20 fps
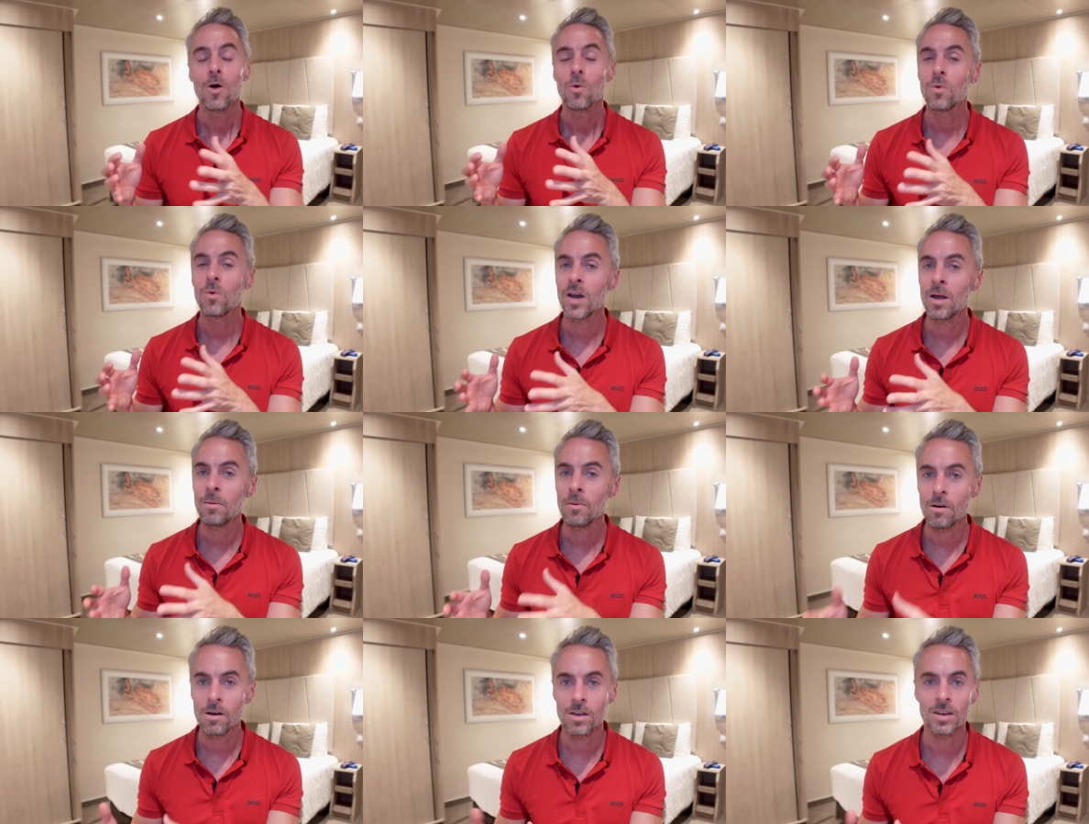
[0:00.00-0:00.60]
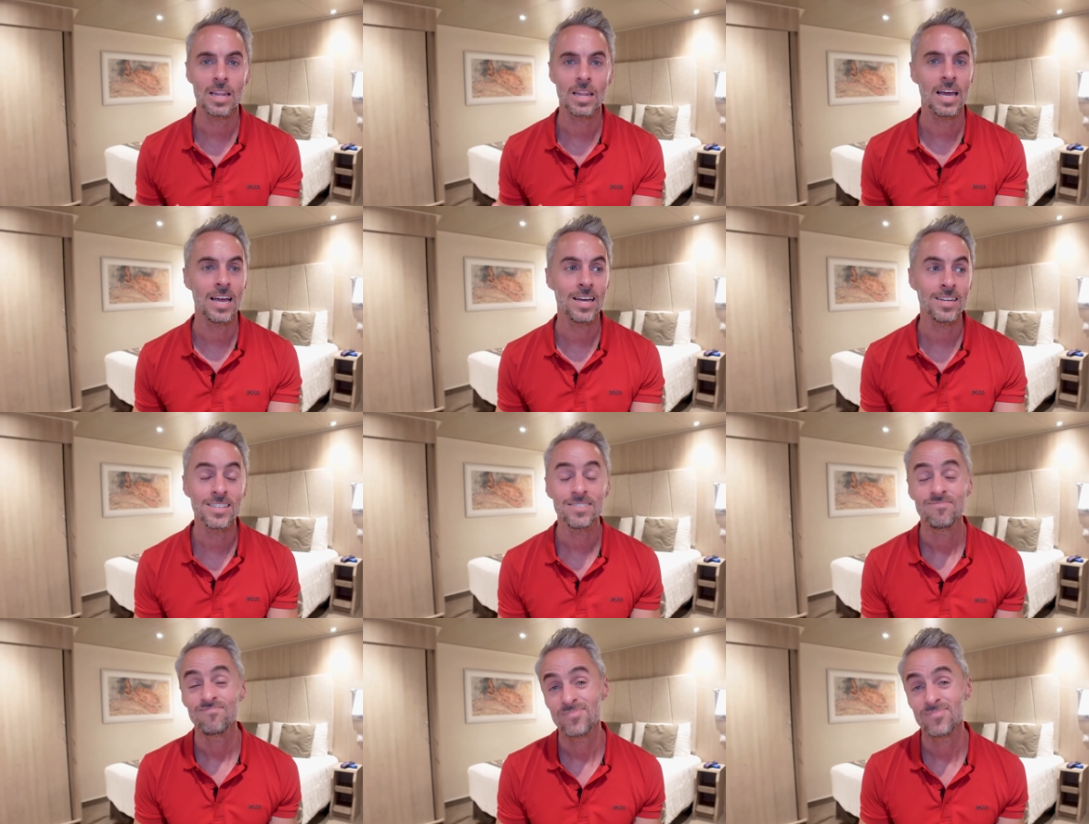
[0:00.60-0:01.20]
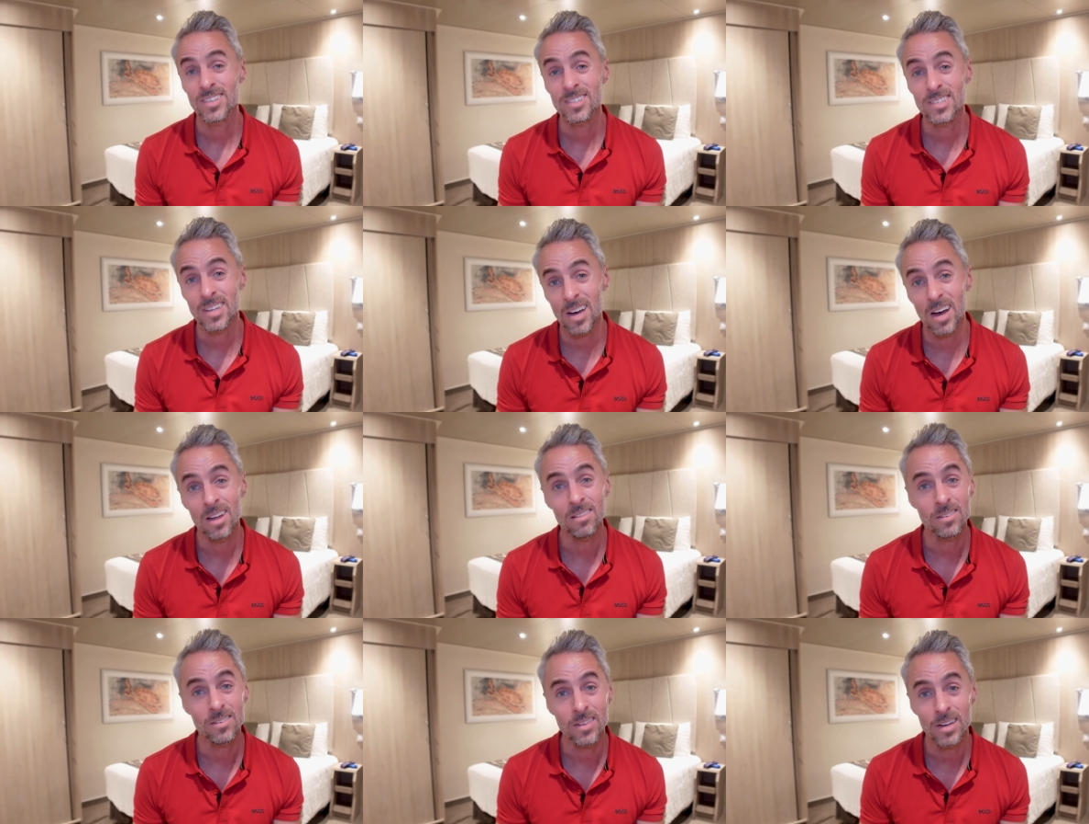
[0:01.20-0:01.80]
When I'm on land, there's
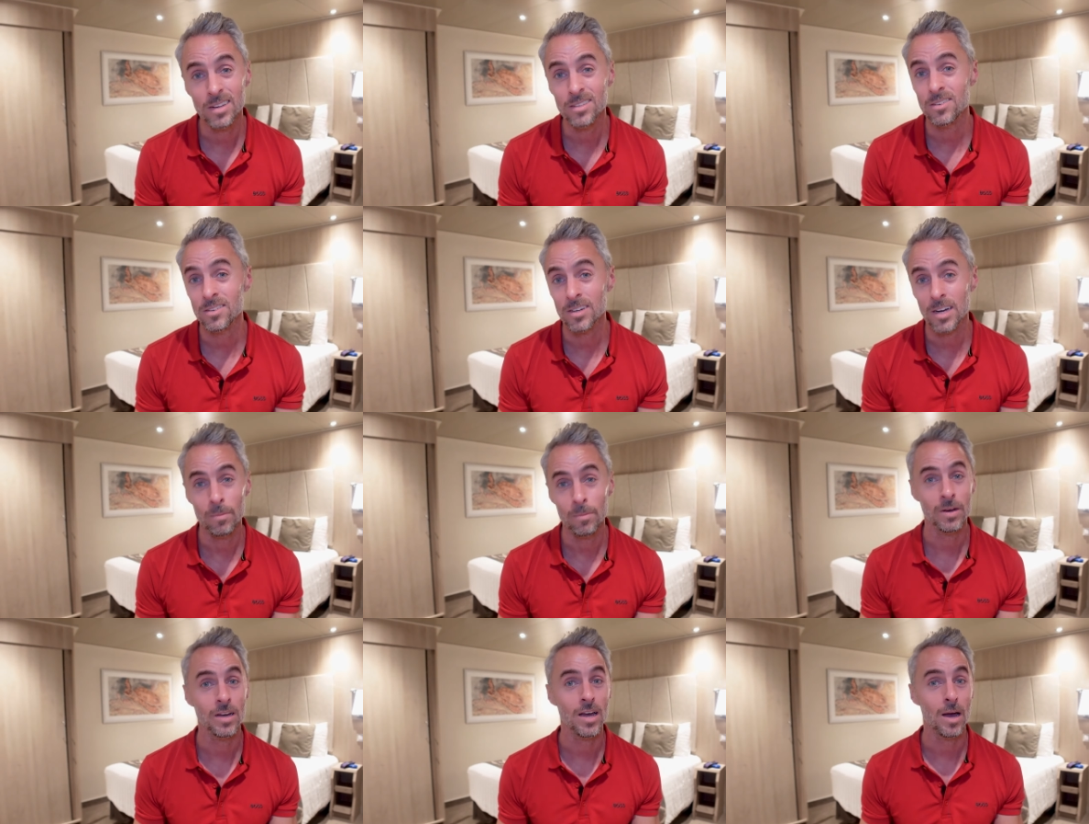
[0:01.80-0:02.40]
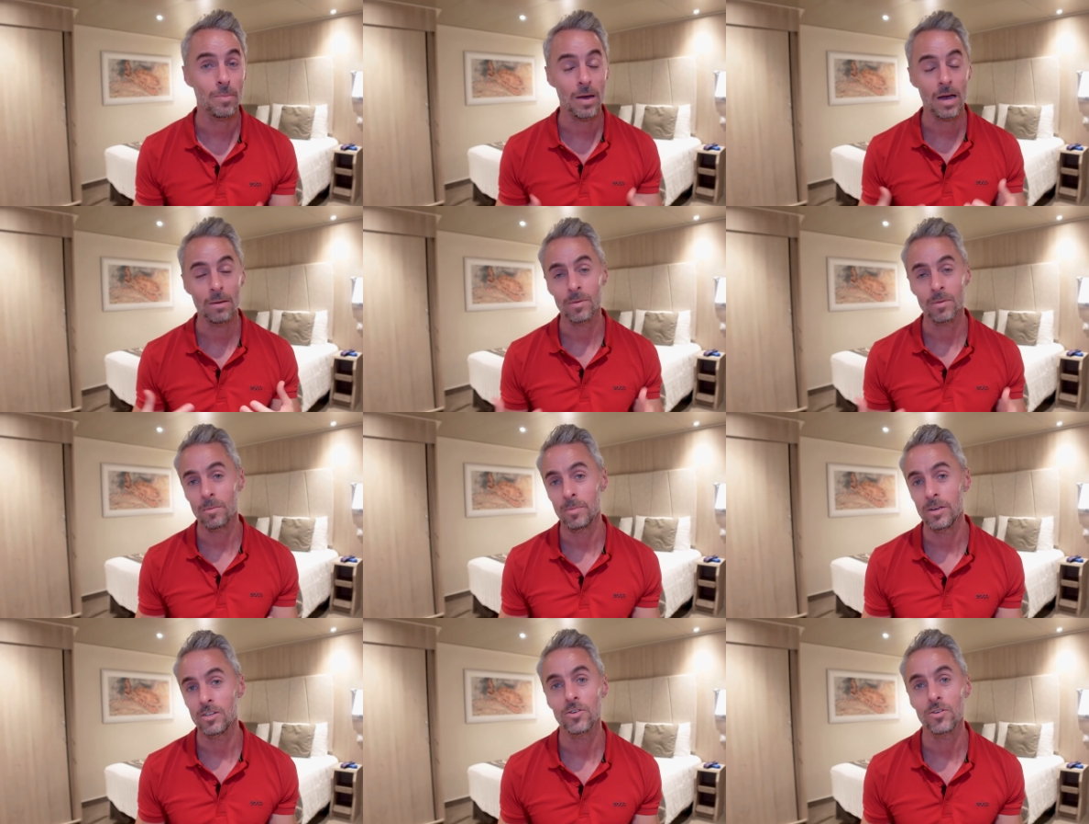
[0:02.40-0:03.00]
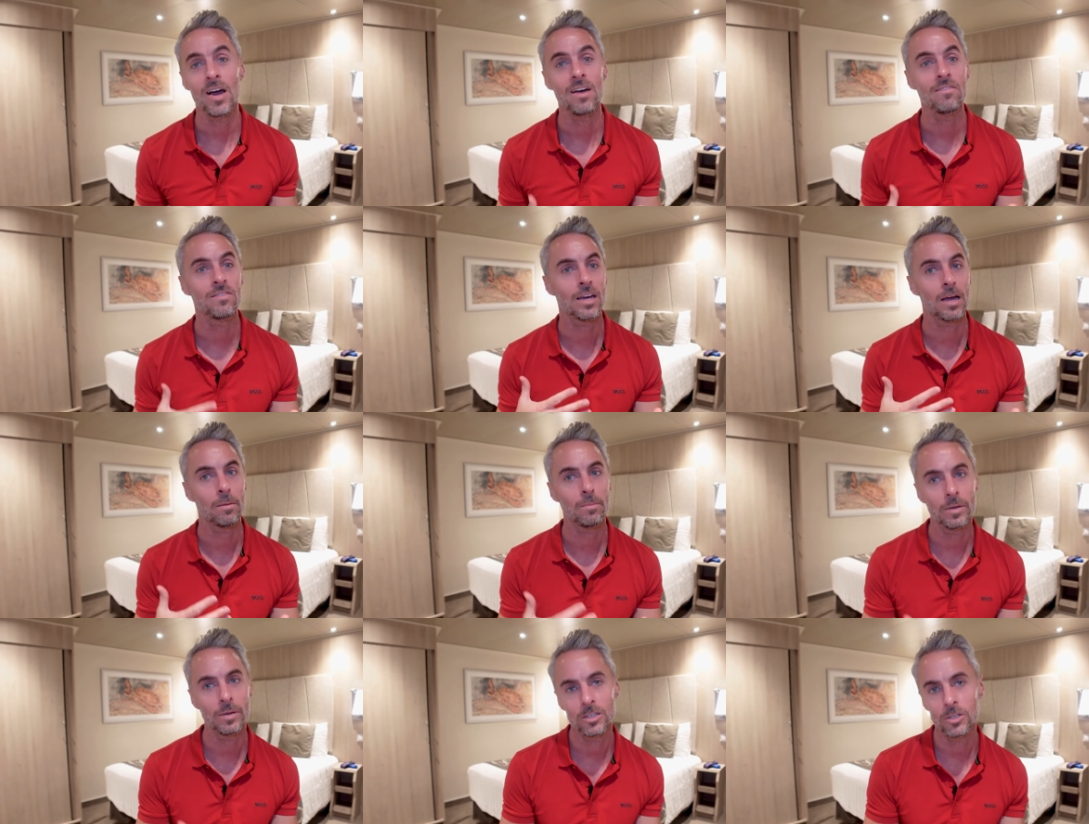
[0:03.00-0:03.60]
other things that are coming up. I'm gonna be
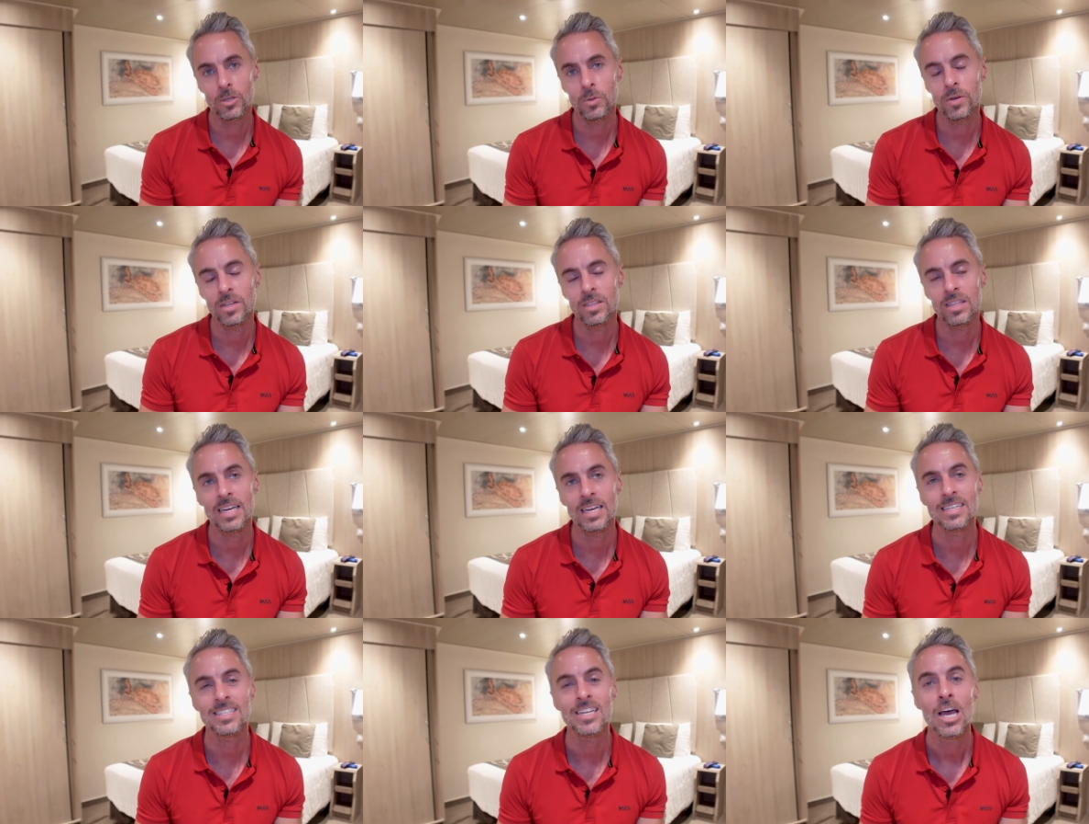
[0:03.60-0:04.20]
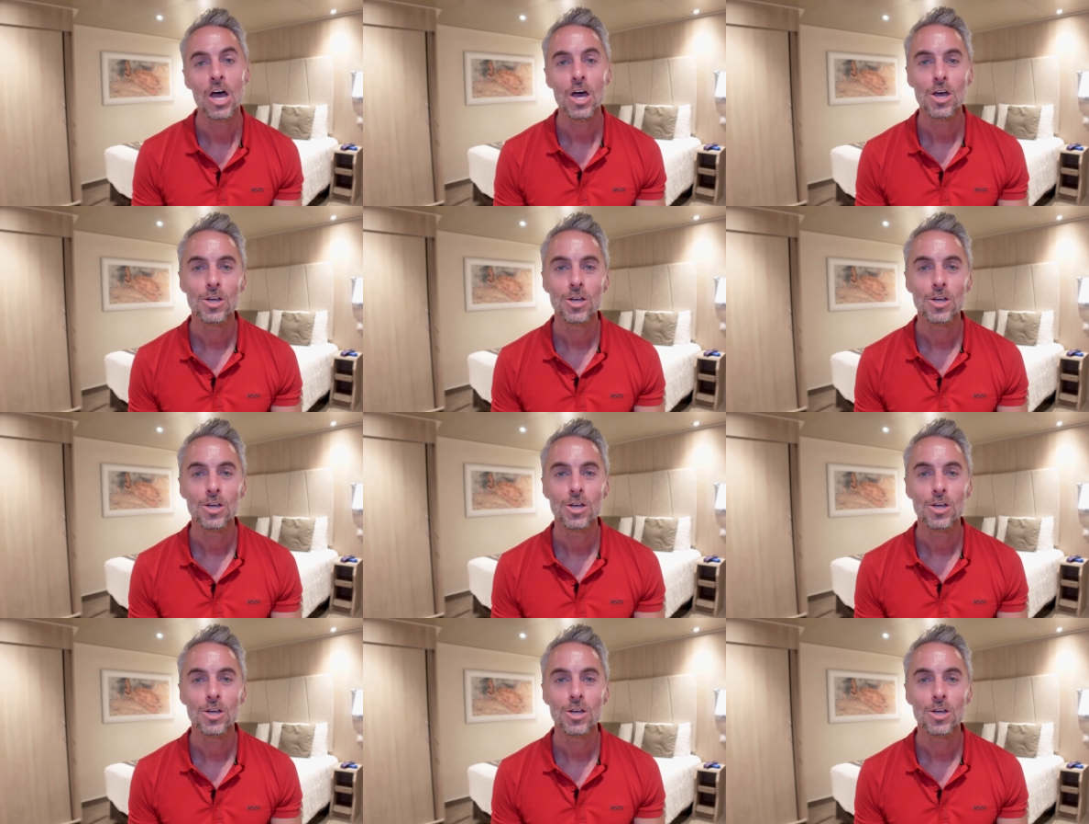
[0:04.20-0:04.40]
traveling, I'm gonna be doing things.